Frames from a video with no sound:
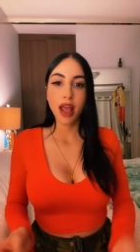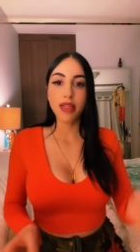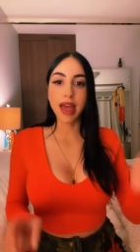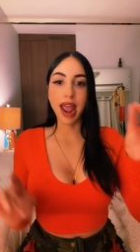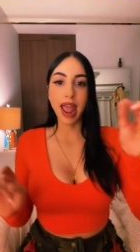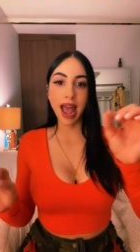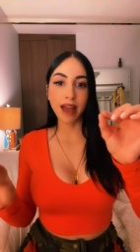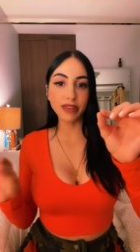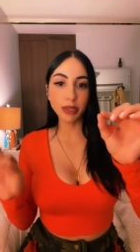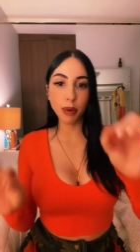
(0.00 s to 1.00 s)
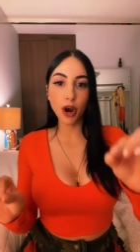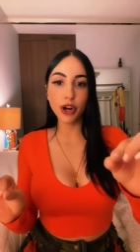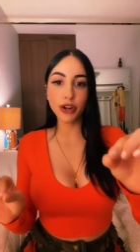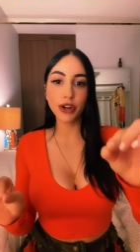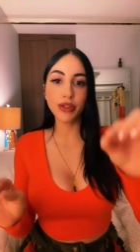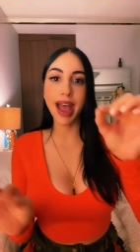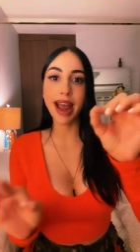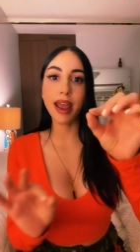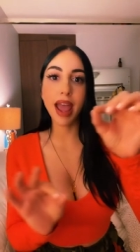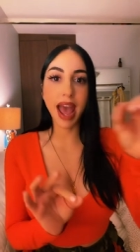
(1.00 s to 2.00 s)
that I have this partner
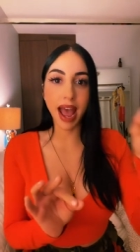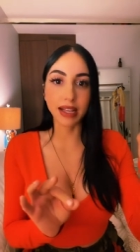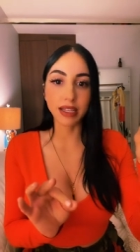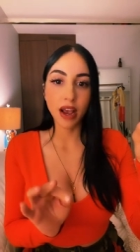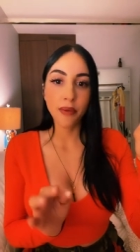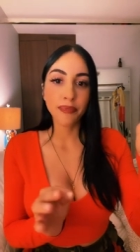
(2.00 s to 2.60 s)
that has.